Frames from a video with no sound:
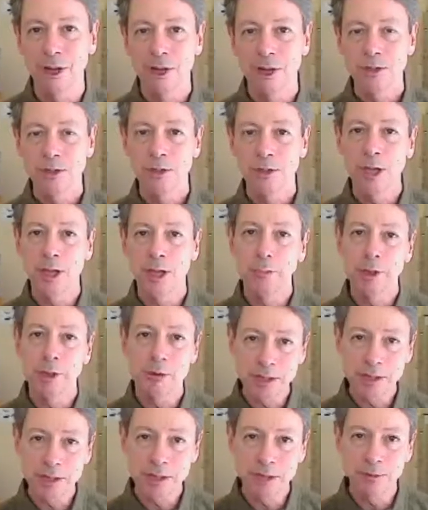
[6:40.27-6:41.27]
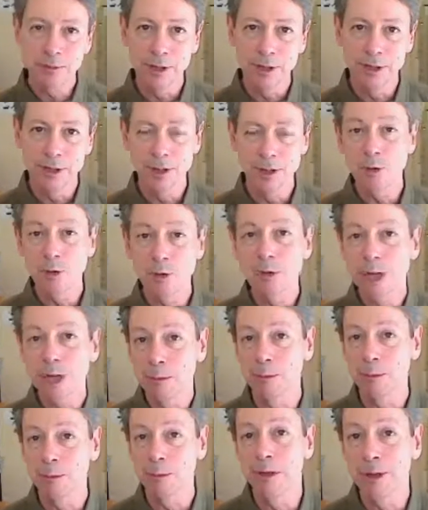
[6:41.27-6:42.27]
so that progressively social
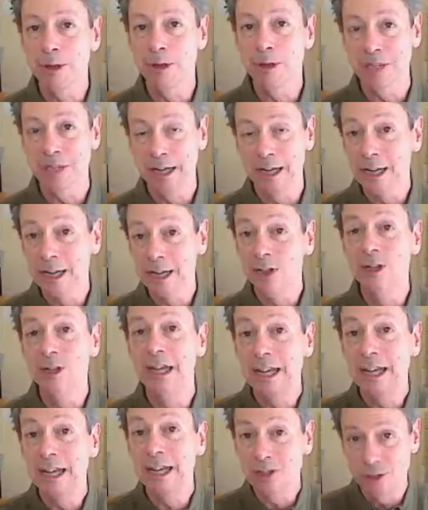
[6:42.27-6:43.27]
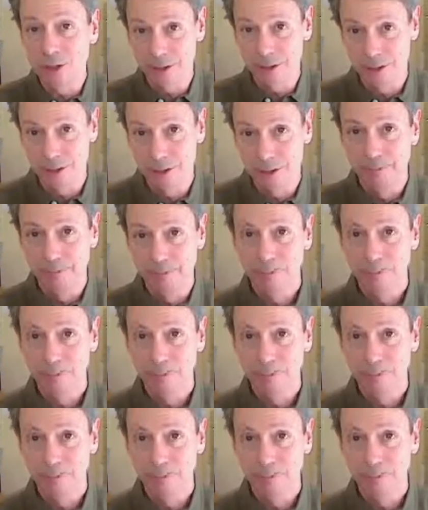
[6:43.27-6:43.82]
capabilities and inclinations